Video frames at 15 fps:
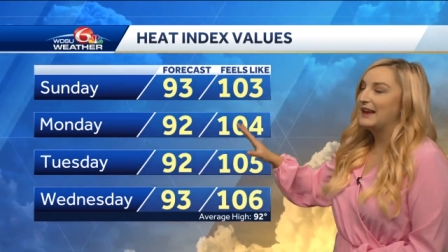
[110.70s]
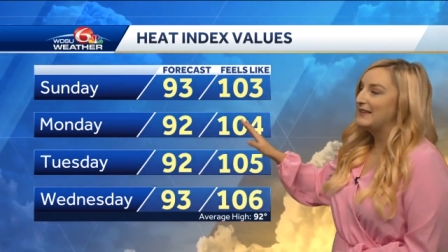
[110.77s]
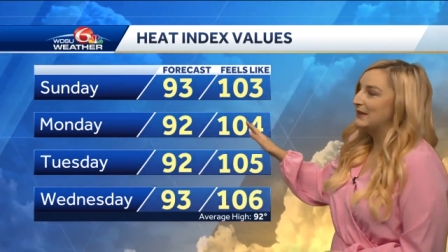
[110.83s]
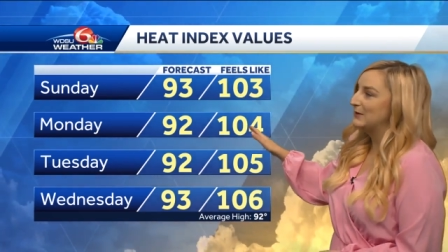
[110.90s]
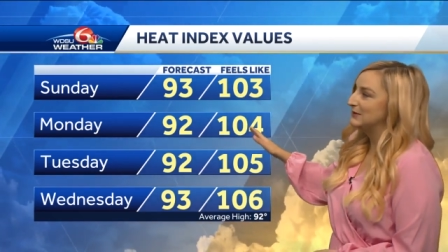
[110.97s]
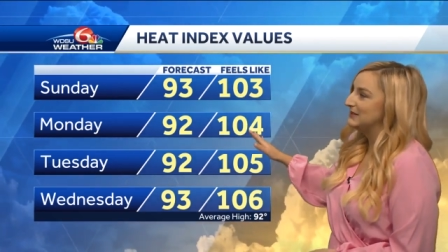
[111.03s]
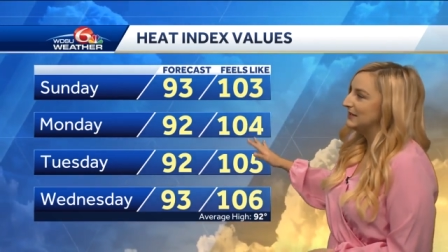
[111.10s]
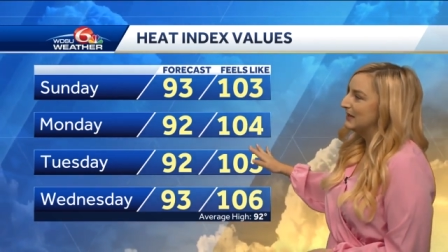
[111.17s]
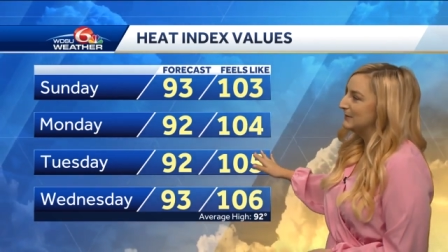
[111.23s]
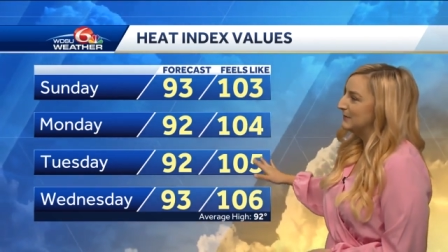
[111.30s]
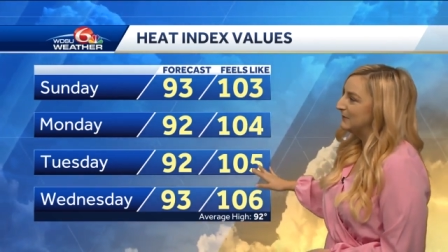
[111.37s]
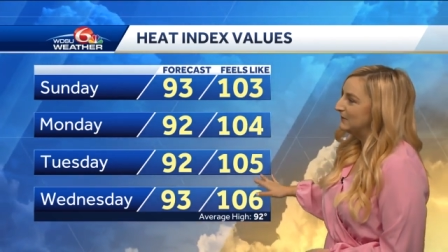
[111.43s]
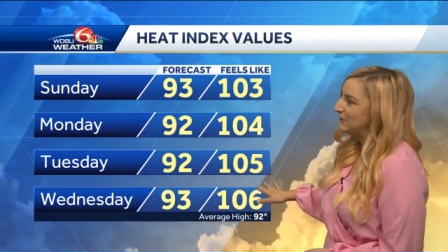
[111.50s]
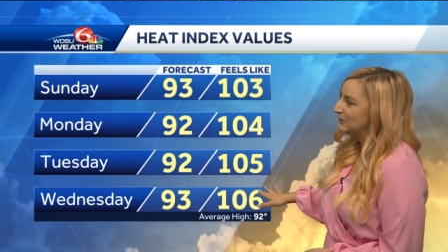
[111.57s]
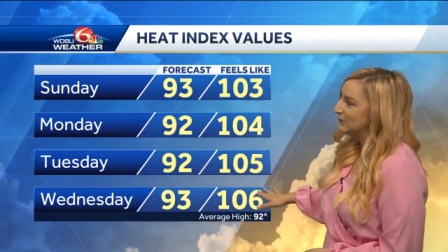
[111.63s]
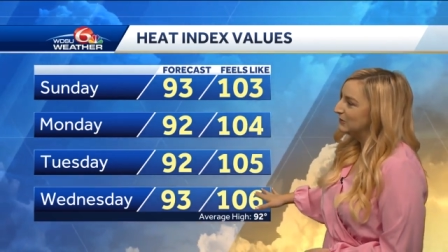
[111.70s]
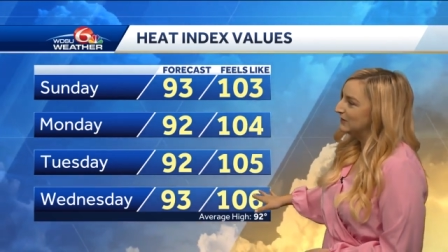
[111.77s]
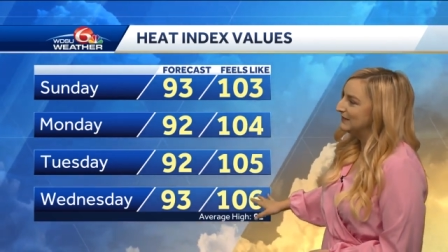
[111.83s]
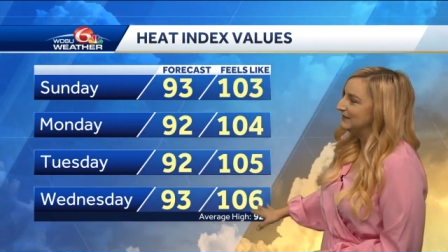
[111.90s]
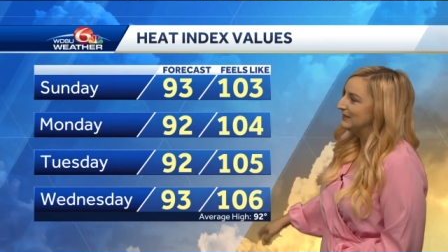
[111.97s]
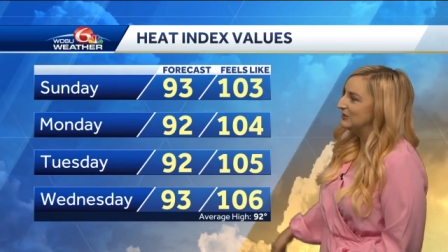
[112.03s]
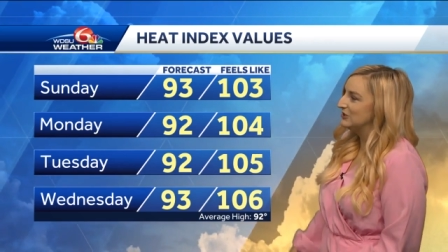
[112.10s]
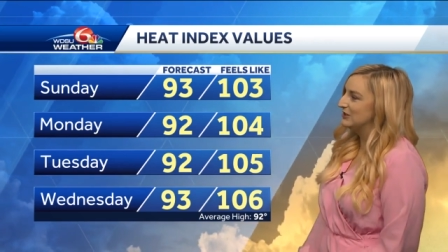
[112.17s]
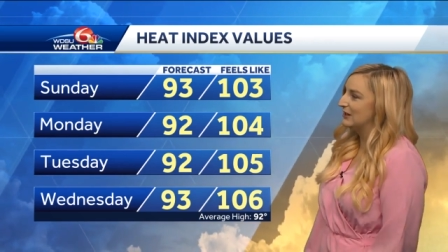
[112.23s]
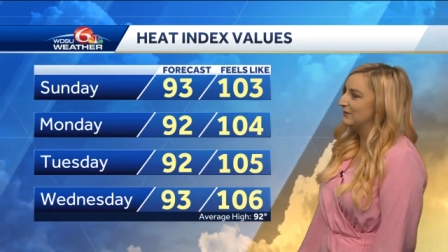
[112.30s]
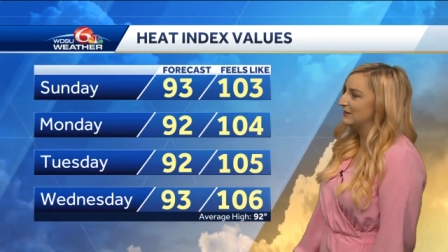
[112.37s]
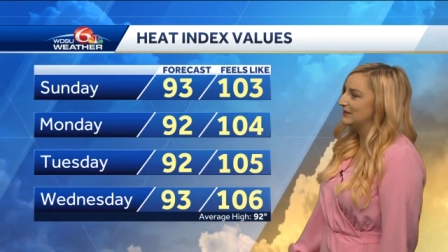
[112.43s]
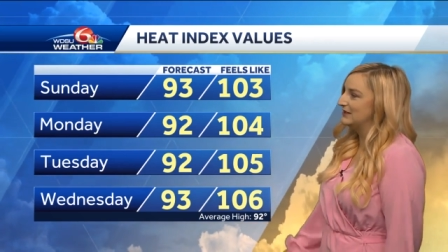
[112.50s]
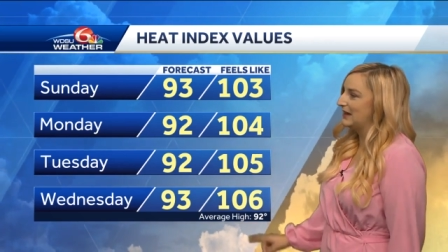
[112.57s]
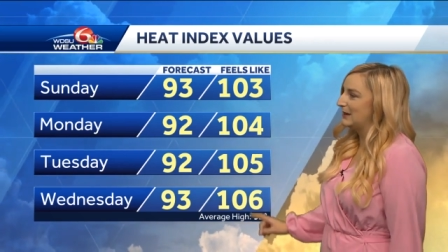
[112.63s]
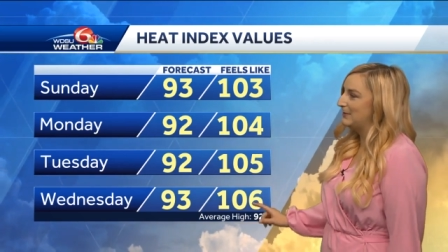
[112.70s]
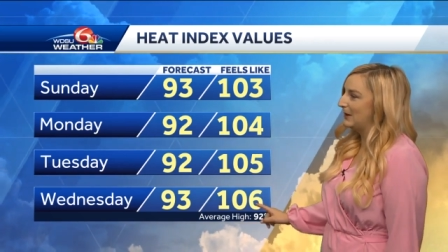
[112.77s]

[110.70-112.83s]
and that will tick up a few degrees each and every day.